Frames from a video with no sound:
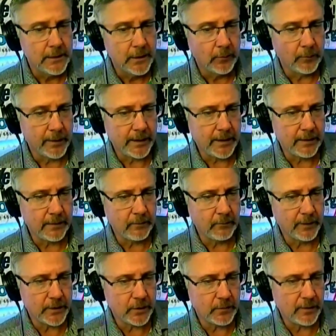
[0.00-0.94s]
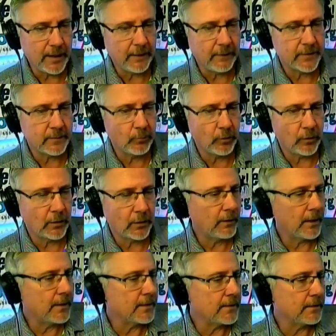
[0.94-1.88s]
we need we do have some water
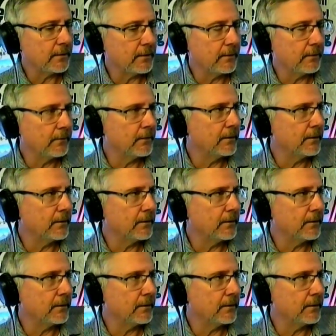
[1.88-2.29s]
rights that are